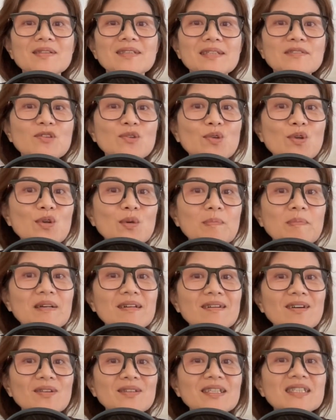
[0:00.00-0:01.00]
This group
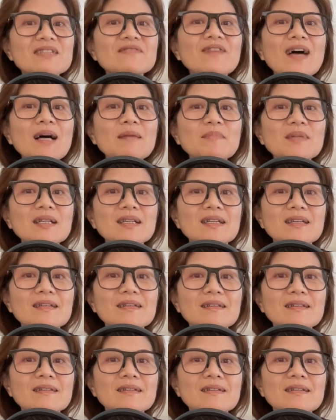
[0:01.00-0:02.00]
or this
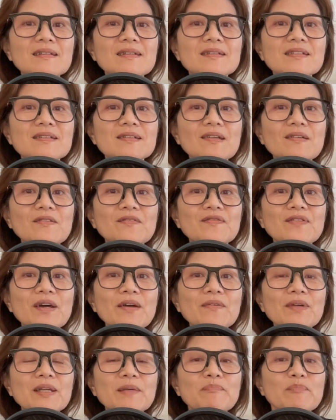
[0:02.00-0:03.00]
family is
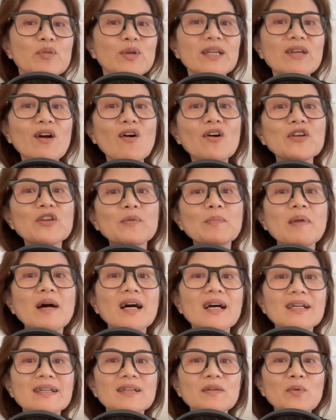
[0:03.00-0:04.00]
very
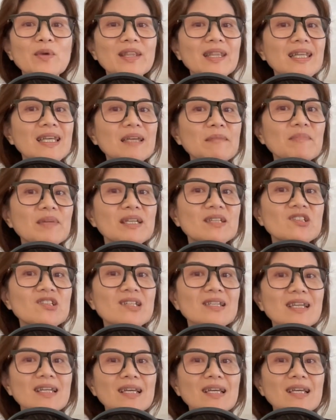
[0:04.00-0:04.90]
preoccupied with image.